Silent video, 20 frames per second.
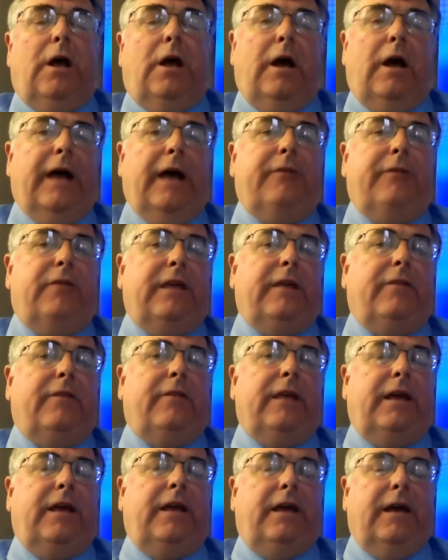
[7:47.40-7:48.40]
I think
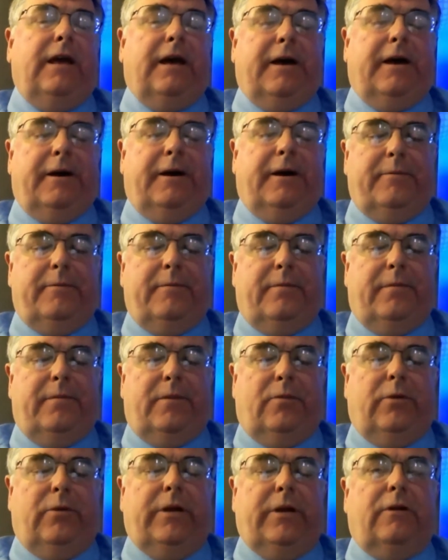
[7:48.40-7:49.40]
the, uh,
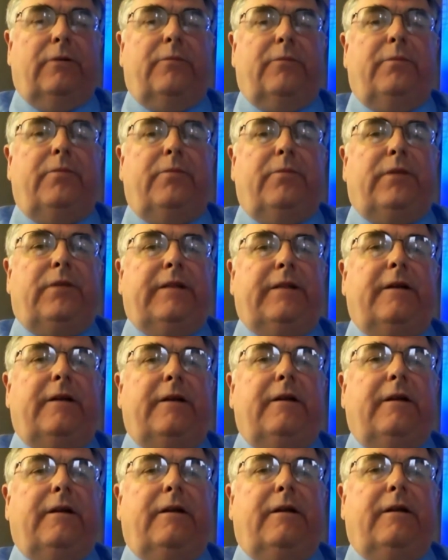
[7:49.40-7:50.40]
the real thing
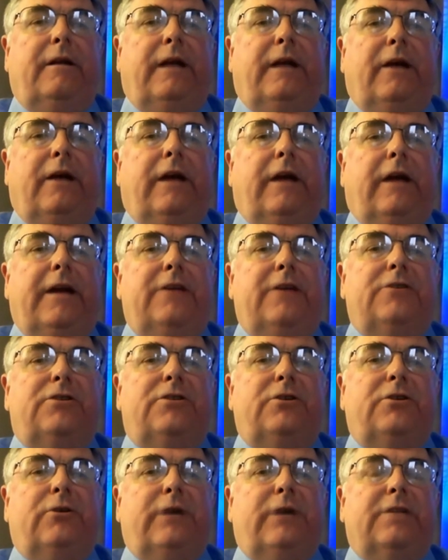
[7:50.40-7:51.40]
that Airgain is
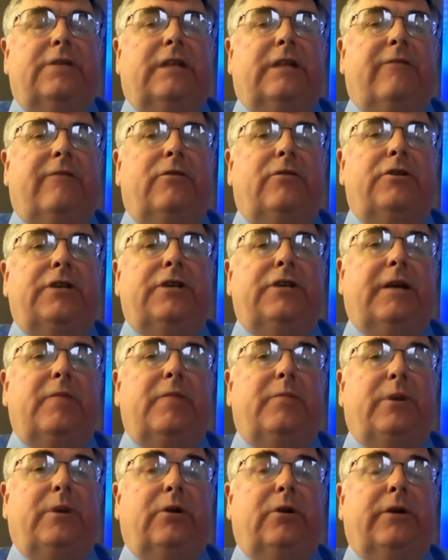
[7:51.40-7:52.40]
doing is leveraging
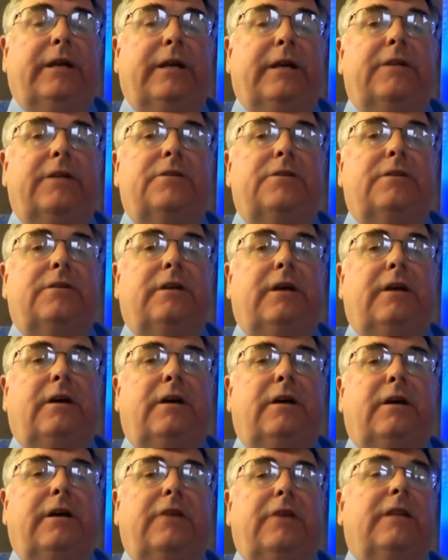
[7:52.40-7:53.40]
and building its
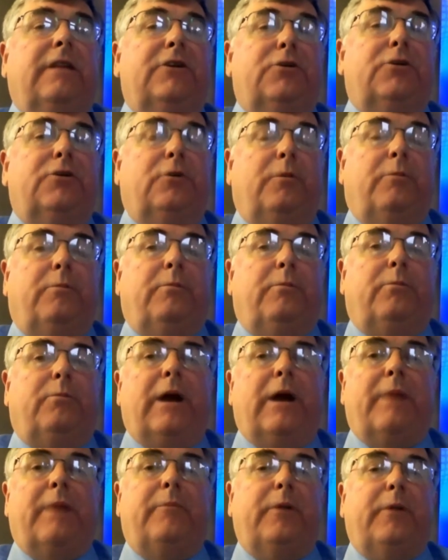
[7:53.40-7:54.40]
intellectual
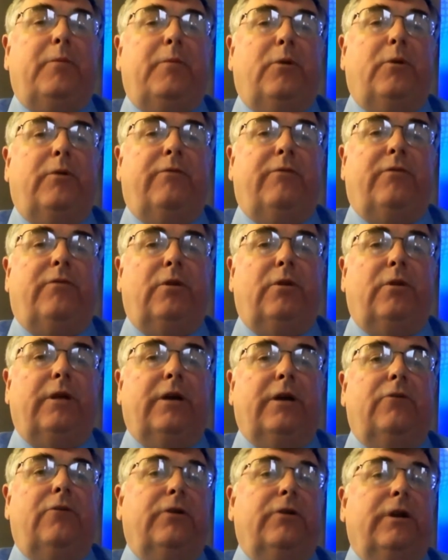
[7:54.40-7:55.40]
property
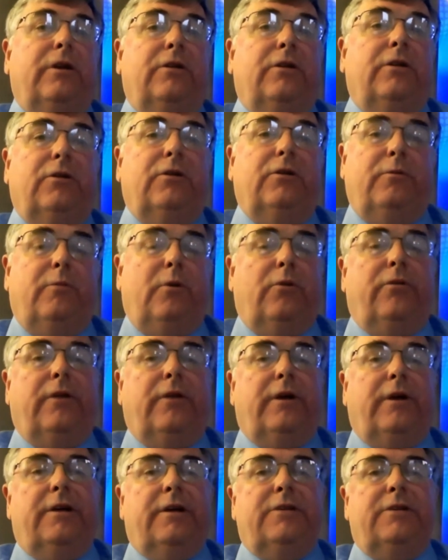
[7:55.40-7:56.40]
portfolio to include both
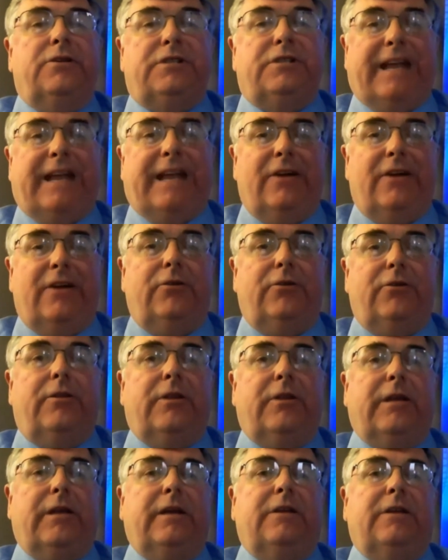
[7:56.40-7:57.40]

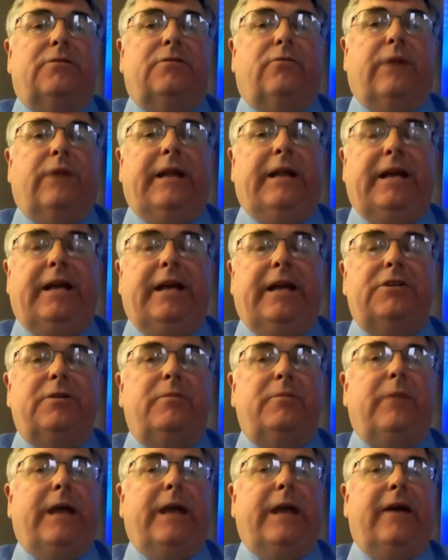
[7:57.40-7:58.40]
standard things,
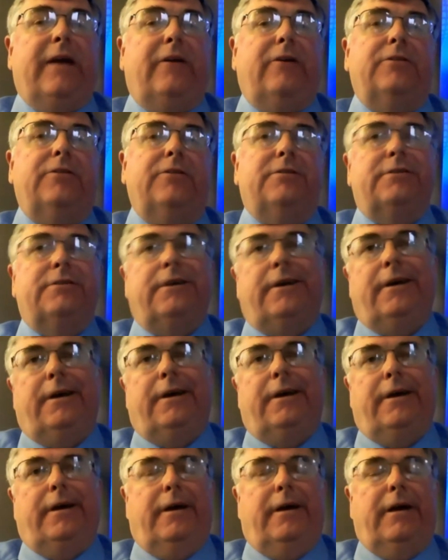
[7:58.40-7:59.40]
radiation patterns,
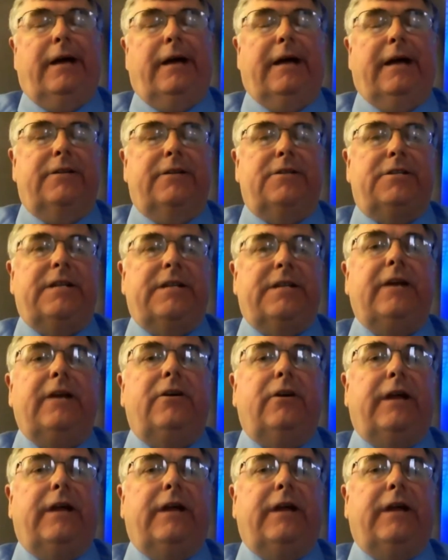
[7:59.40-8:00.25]
uh, and standard